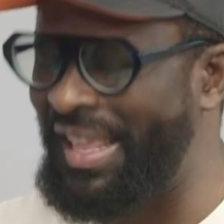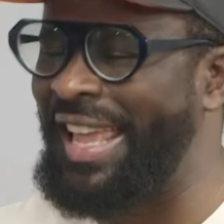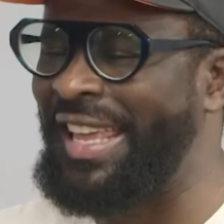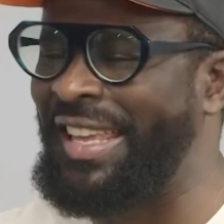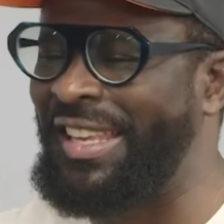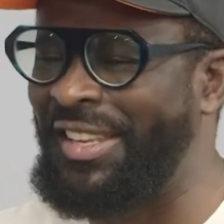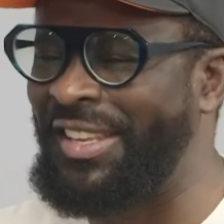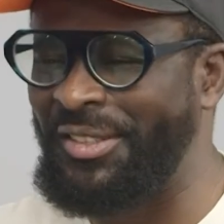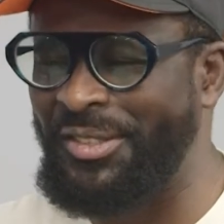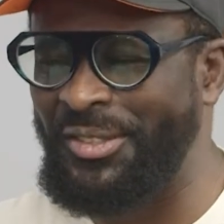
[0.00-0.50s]

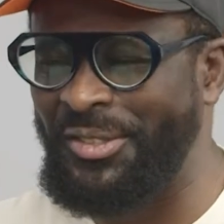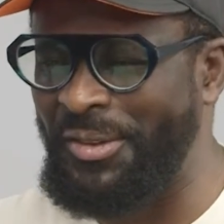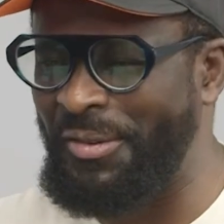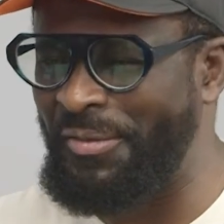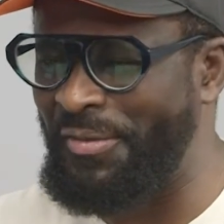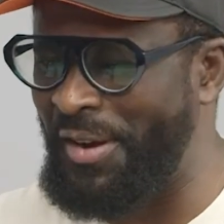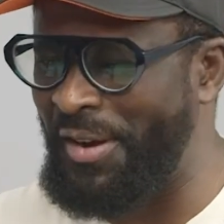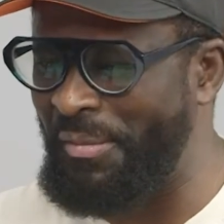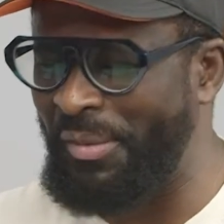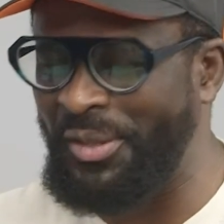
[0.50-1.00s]
Thank you so
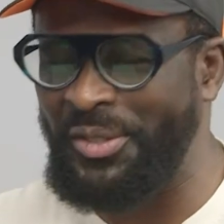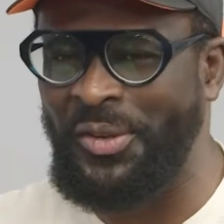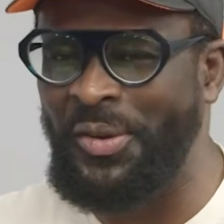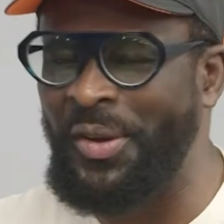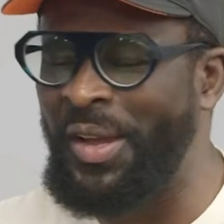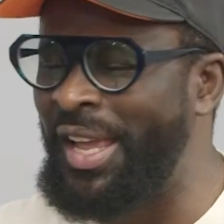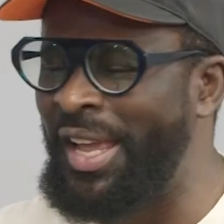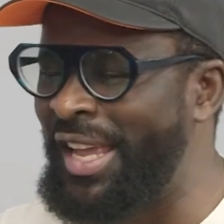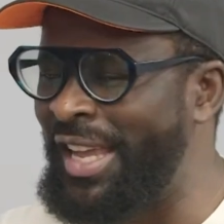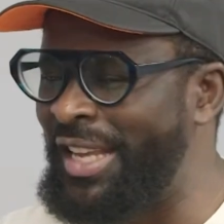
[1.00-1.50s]
very much.
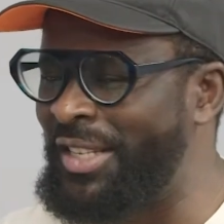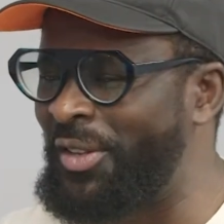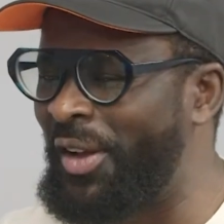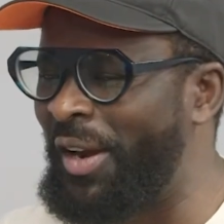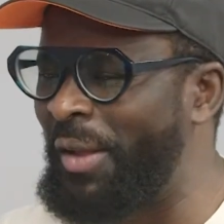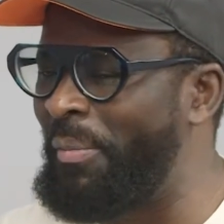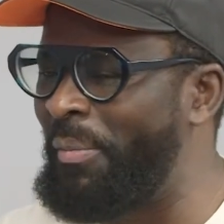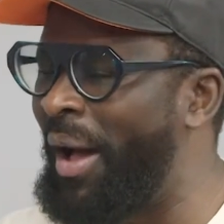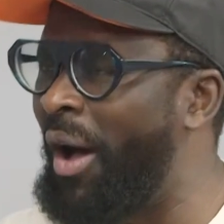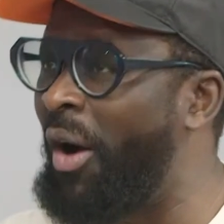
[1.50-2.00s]
So it's
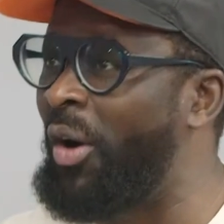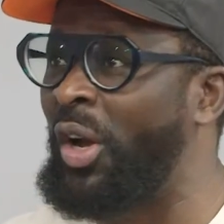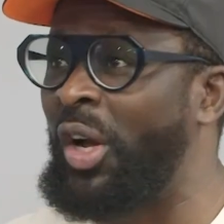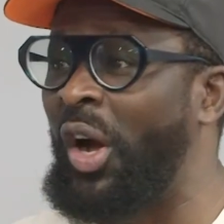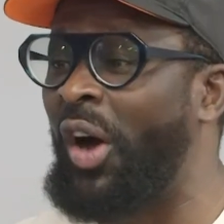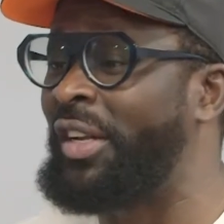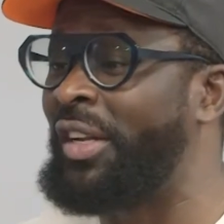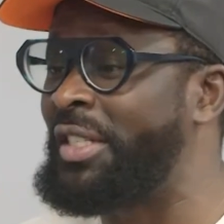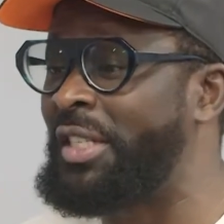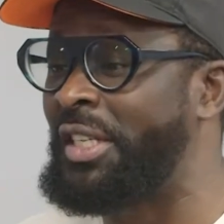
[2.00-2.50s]
not about
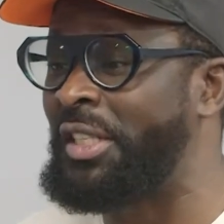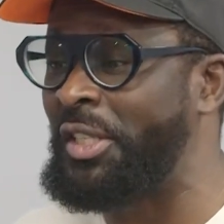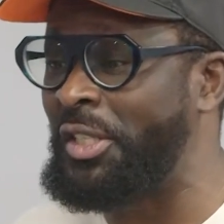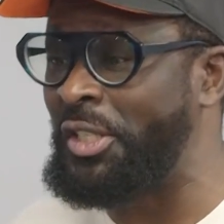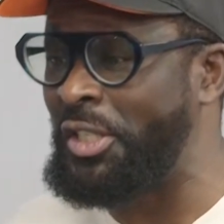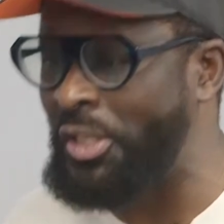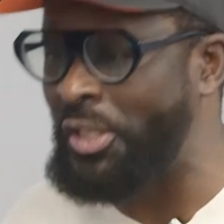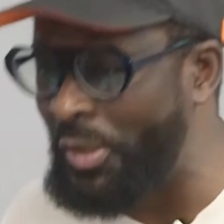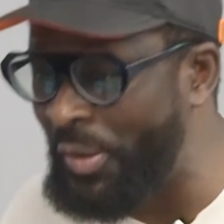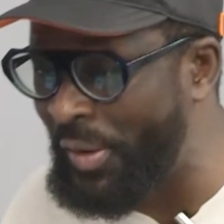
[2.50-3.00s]
God is going to
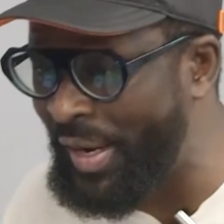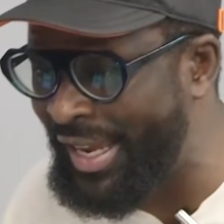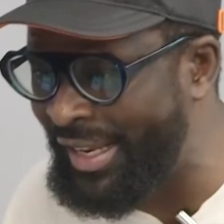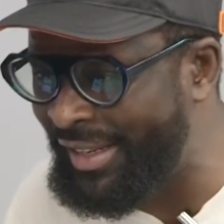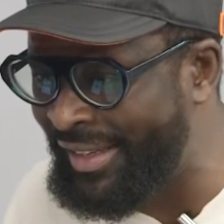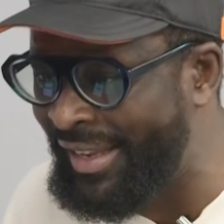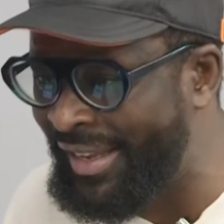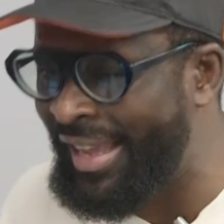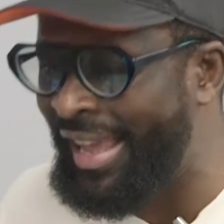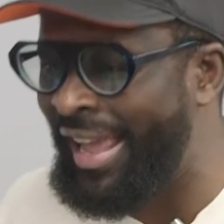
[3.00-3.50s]
do
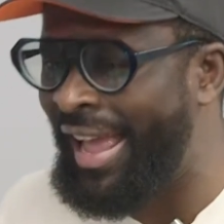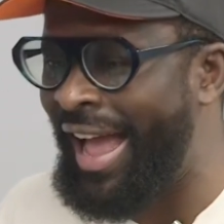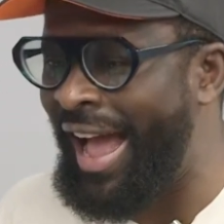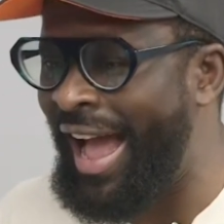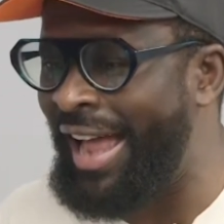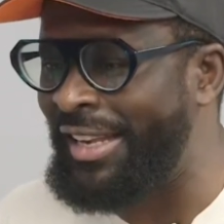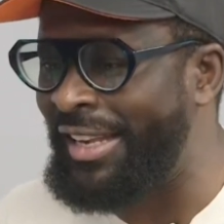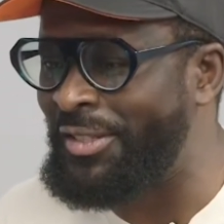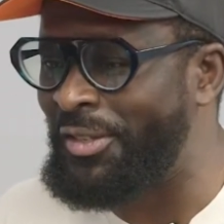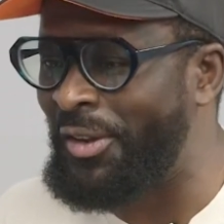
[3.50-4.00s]
it,
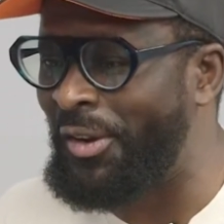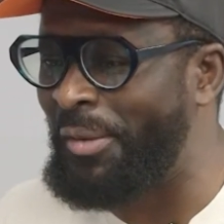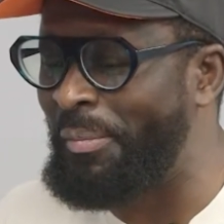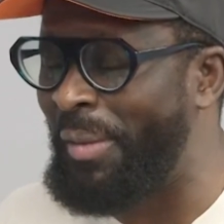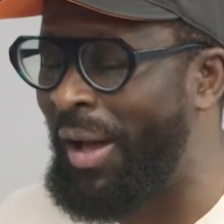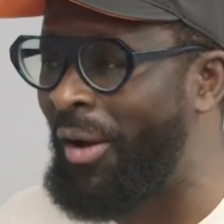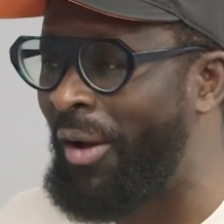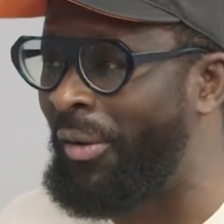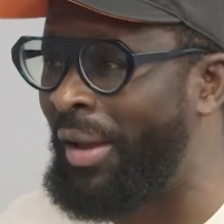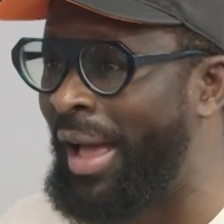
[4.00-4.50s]
and it's not
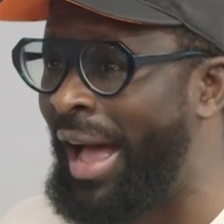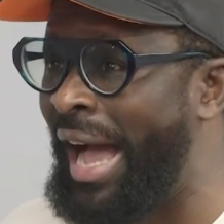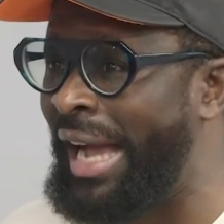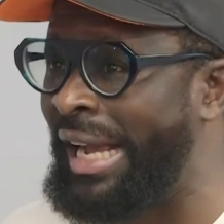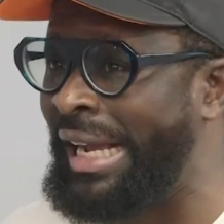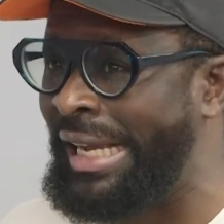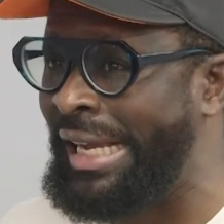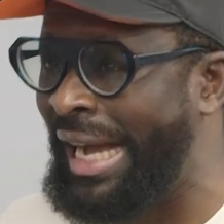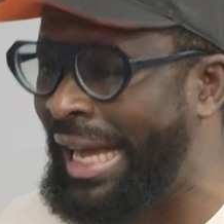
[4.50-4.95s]
about I